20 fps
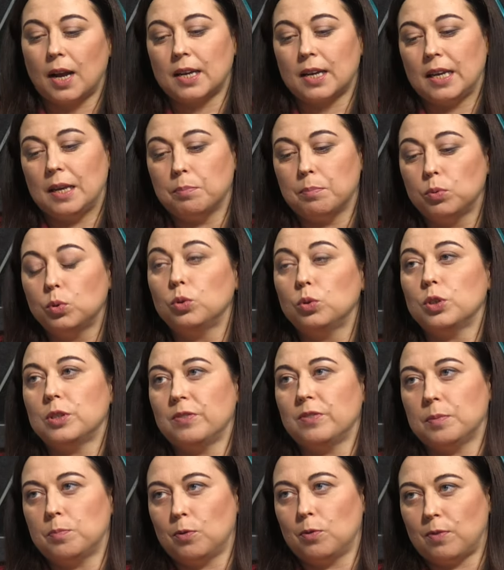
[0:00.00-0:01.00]
In all
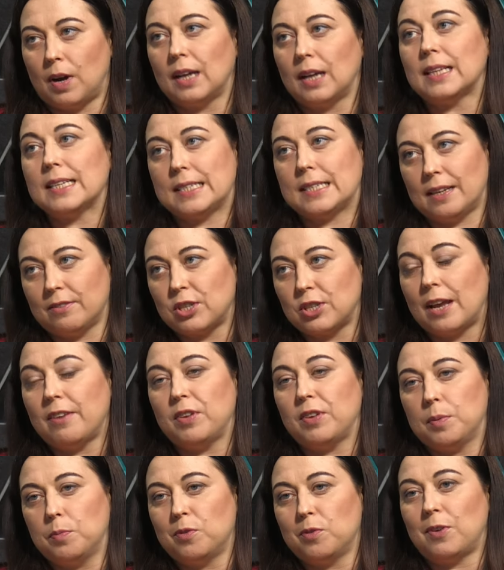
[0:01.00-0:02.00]
these areas,
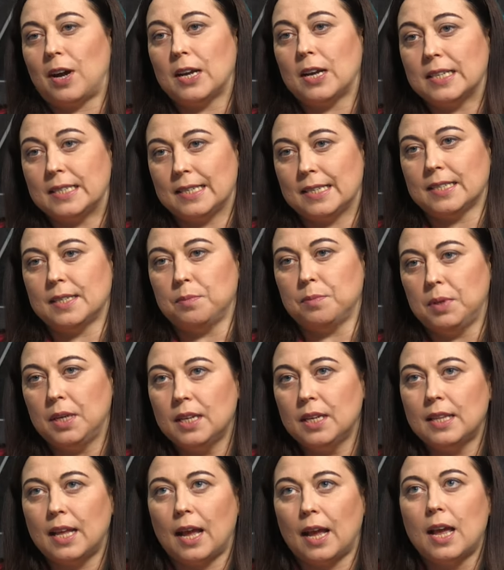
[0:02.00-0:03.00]

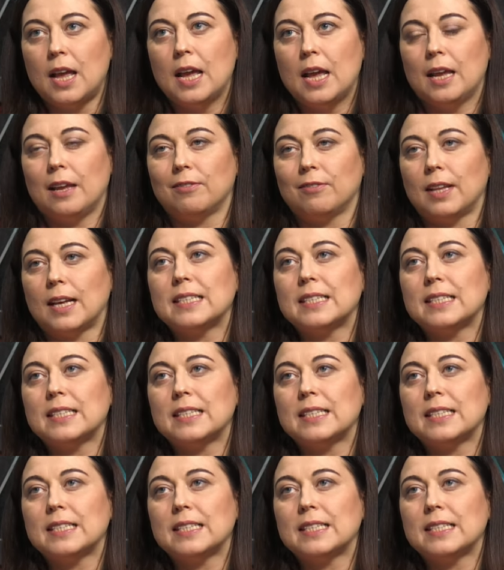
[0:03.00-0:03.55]
we will have